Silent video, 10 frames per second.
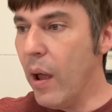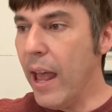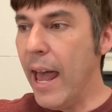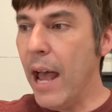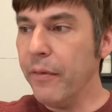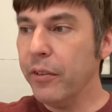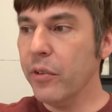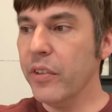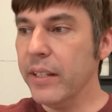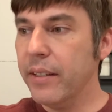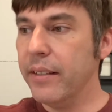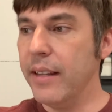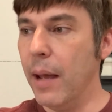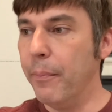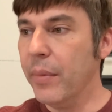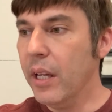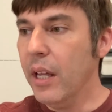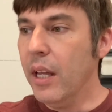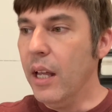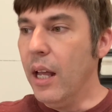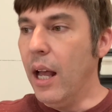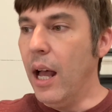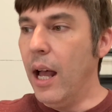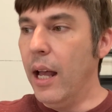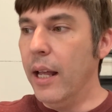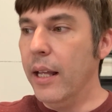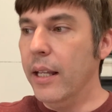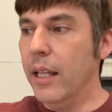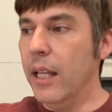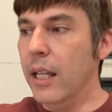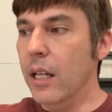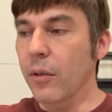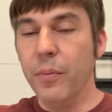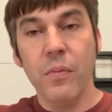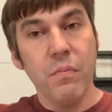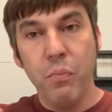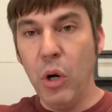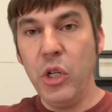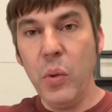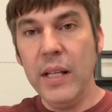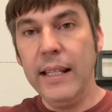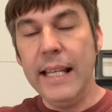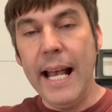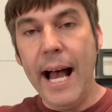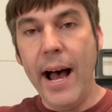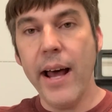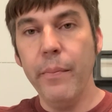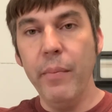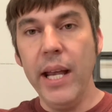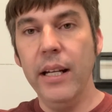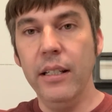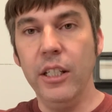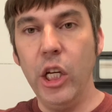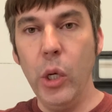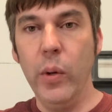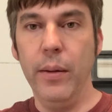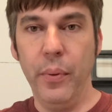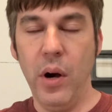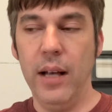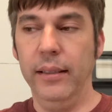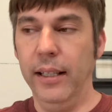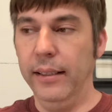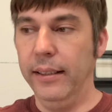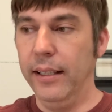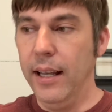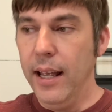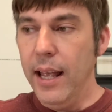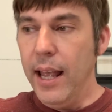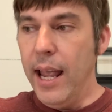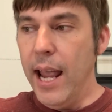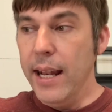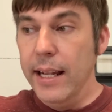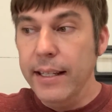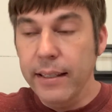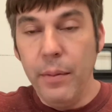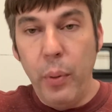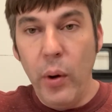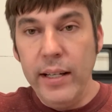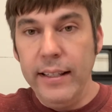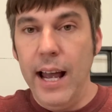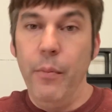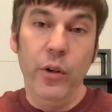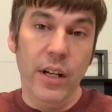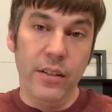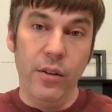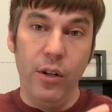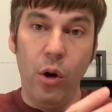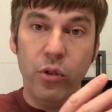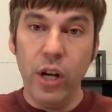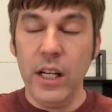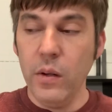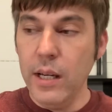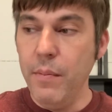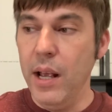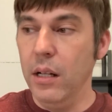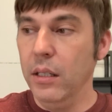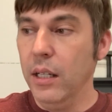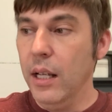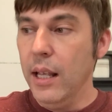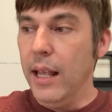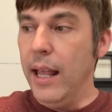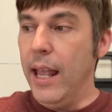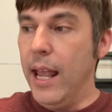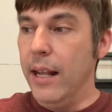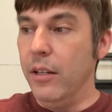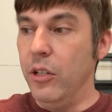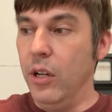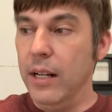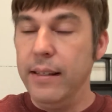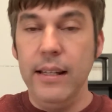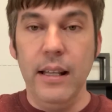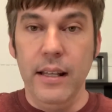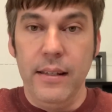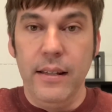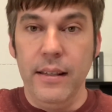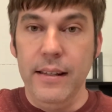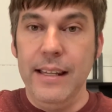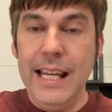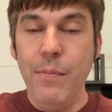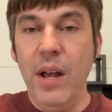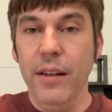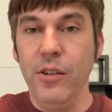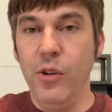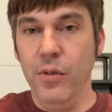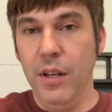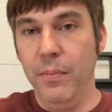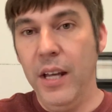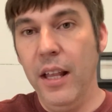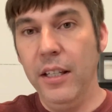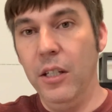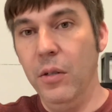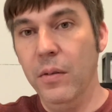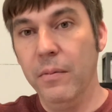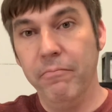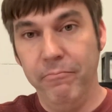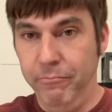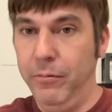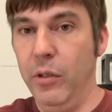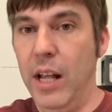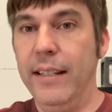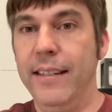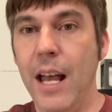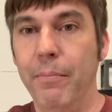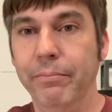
after this step, uh, it'll put you into the automated queuing process. And this is the point in time where you guys are going to go check your email, and you're going to see this, this email that shows up telling you your next step.